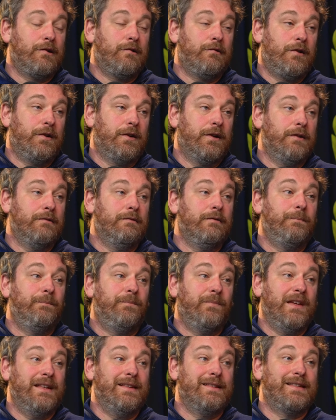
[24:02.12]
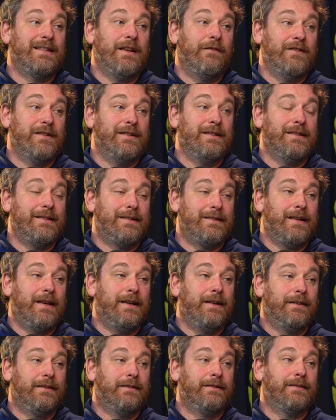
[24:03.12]
chrono in
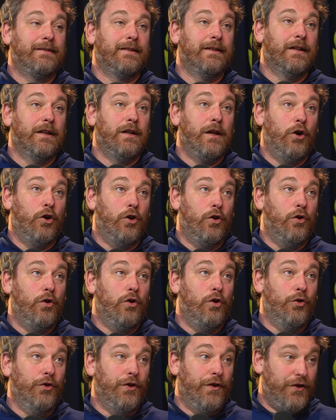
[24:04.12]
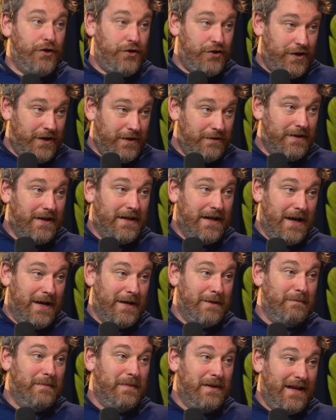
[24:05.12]
76 under the Tudor
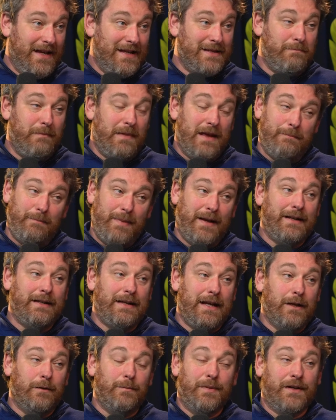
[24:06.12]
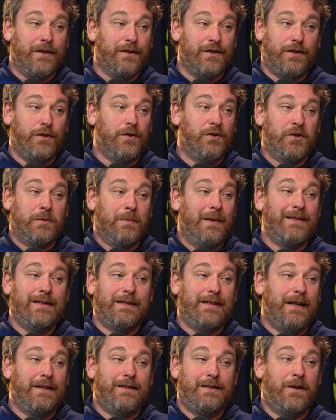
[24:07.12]
name is a big deal because the
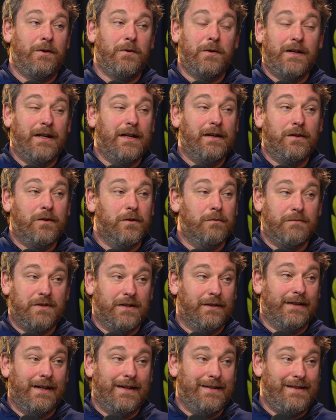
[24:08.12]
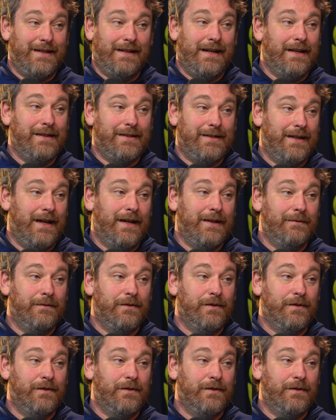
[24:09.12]
automatic Daytona didn't come till 1988.